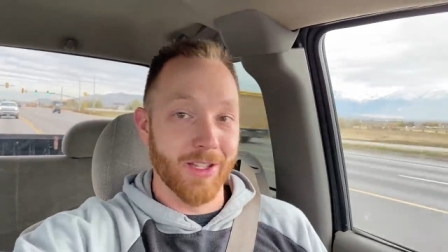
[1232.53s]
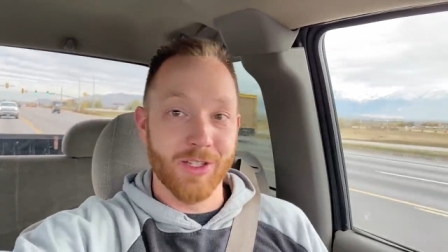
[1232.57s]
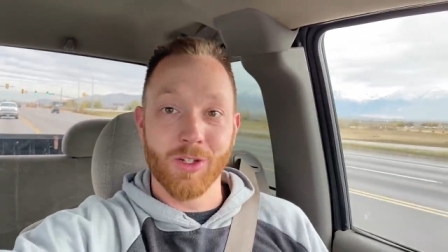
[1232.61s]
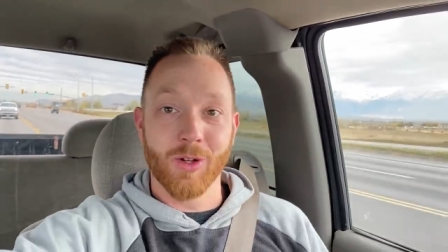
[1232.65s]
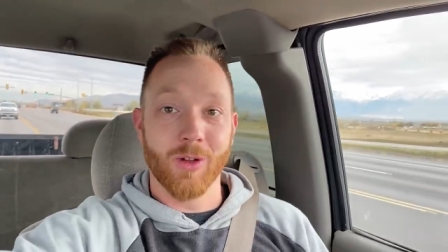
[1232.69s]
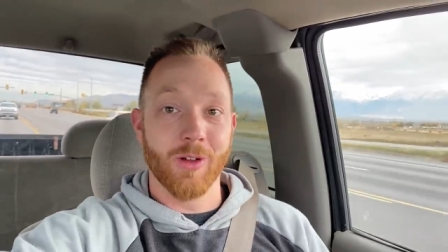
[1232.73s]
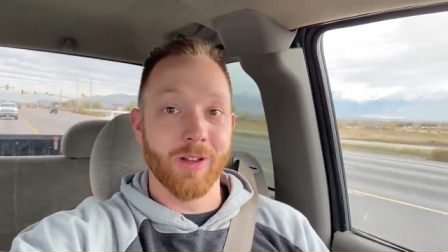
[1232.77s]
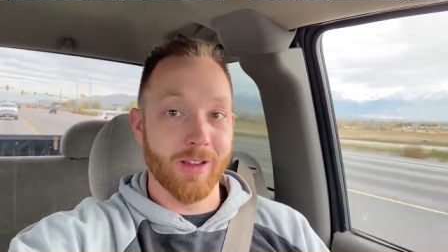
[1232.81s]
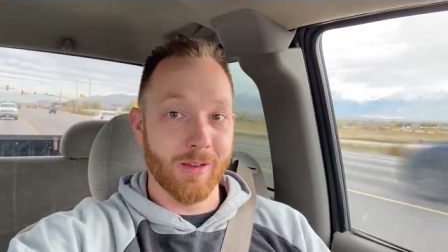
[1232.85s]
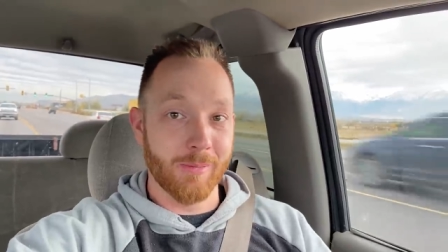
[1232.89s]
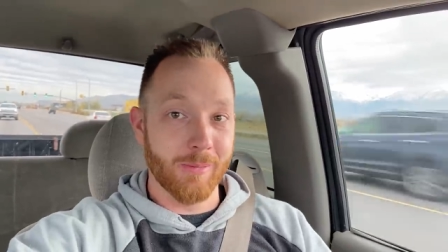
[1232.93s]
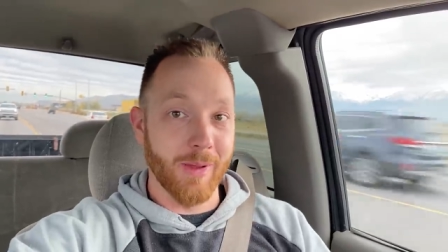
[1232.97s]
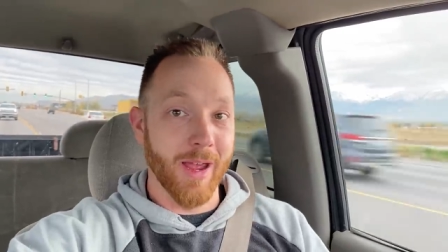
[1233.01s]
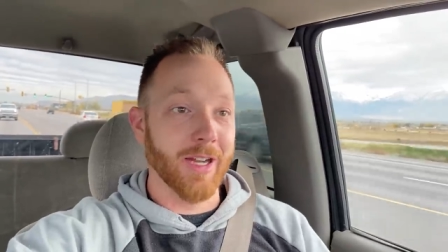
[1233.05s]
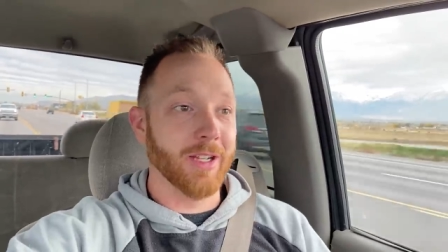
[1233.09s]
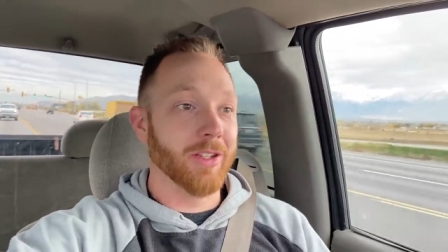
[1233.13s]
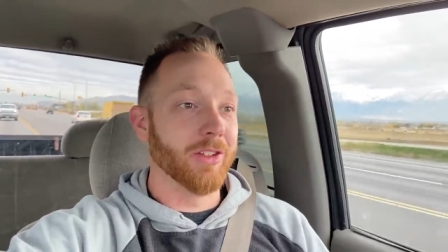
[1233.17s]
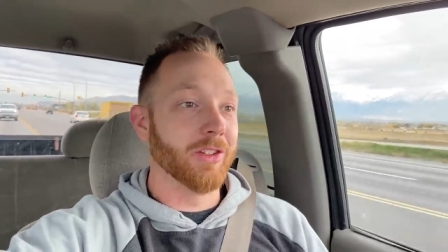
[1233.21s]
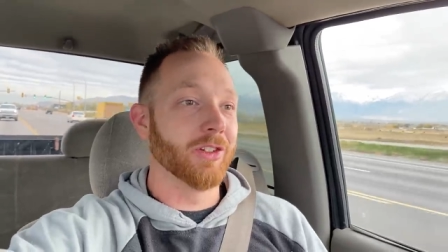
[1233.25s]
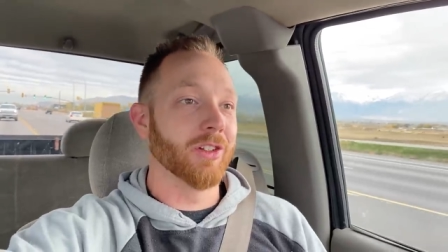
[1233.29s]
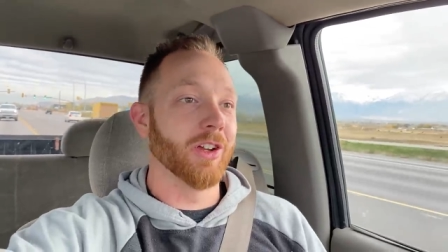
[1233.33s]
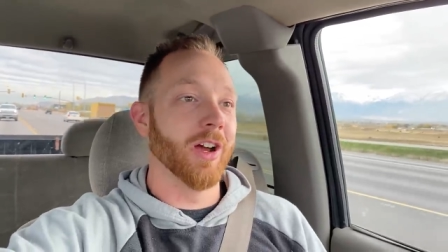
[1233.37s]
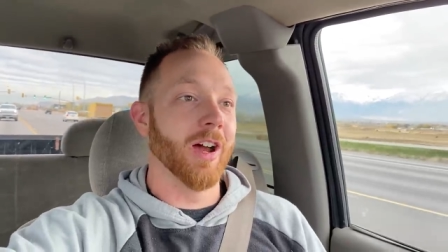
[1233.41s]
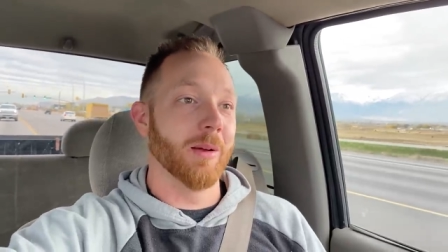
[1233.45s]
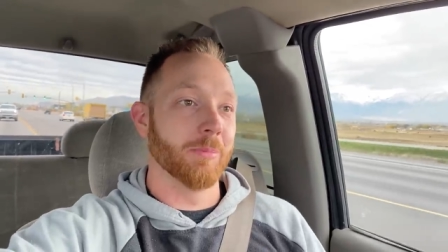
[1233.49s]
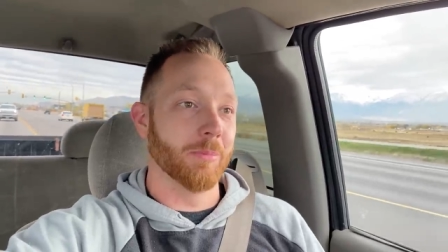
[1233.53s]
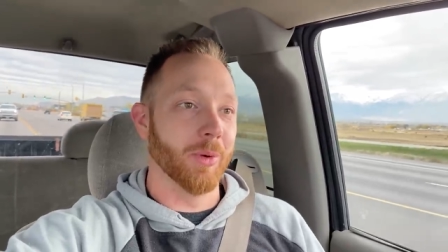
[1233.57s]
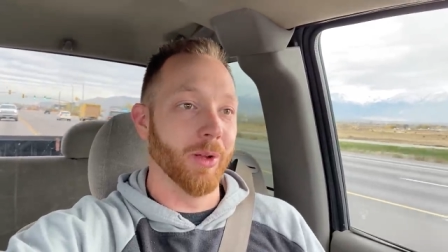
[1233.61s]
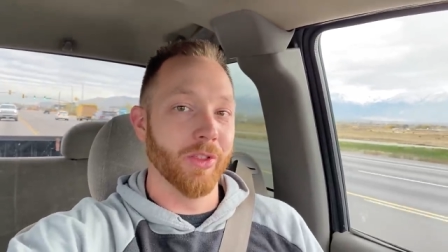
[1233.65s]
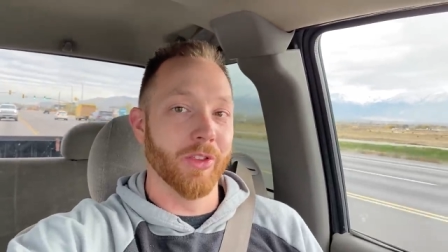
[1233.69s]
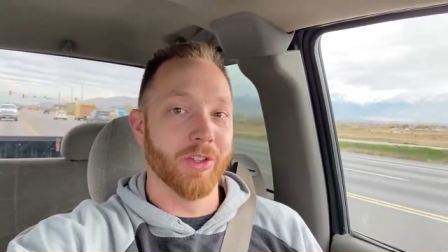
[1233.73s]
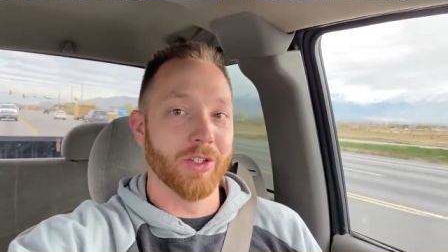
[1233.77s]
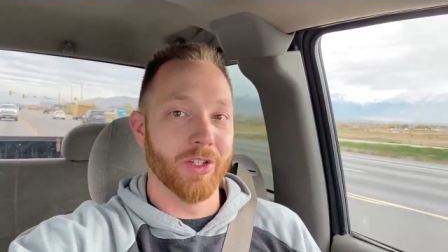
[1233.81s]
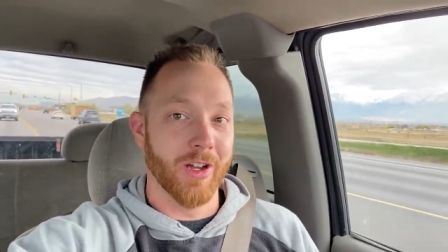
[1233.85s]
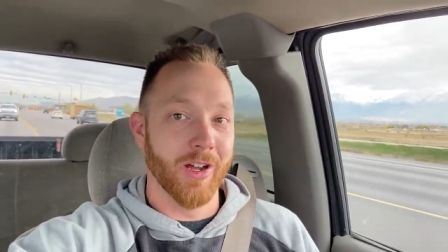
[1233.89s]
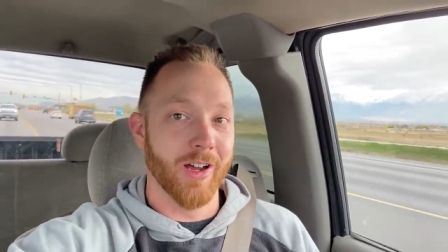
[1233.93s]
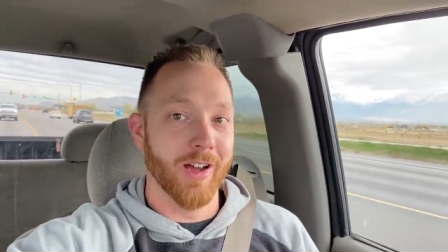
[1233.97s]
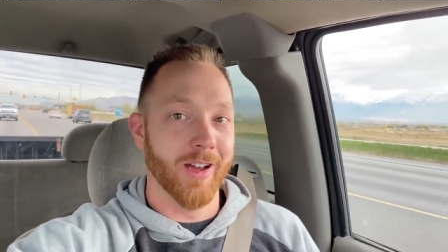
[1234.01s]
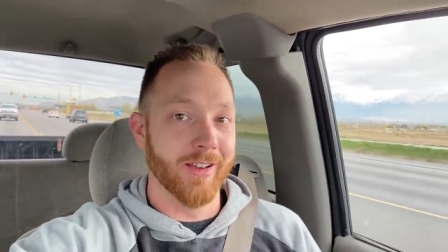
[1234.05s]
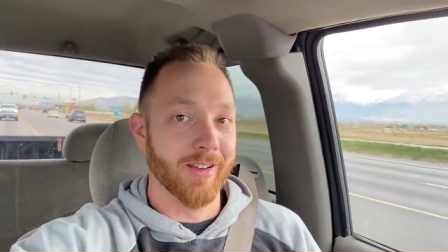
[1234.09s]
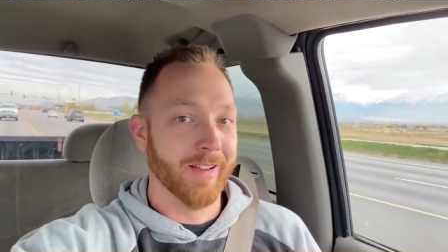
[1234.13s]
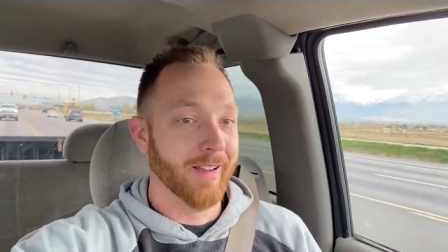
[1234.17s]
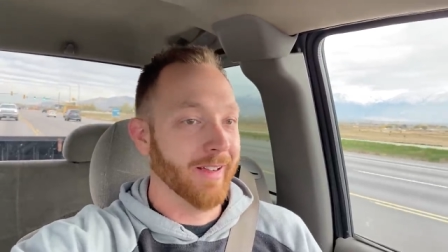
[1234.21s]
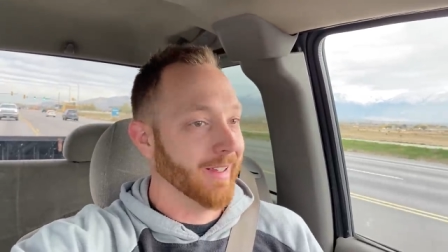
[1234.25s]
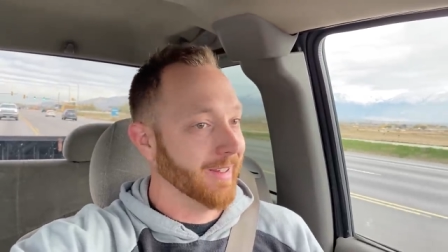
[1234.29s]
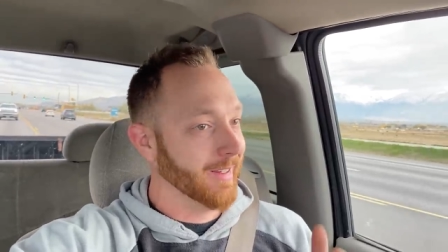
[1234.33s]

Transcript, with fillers: So I'll get back to the shop, put this on,